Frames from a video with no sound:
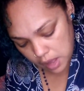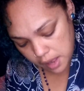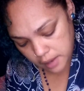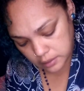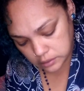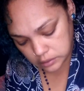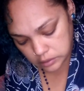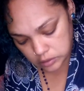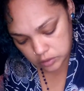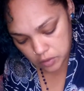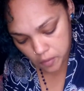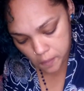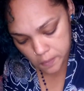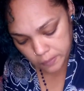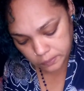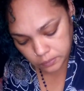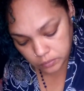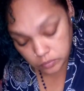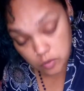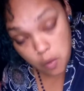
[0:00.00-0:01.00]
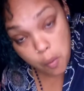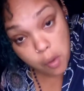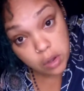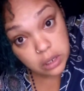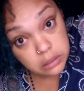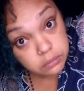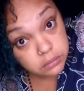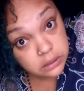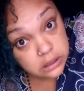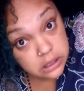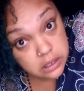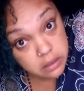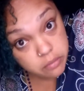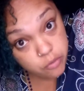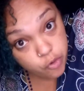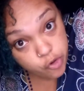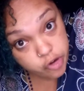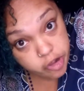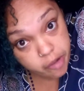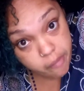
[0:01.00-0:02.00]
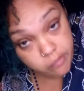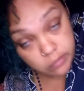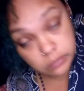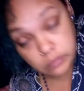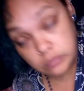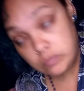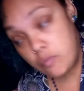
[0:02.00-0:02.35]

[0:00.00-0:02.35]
And I woke up Monday morning.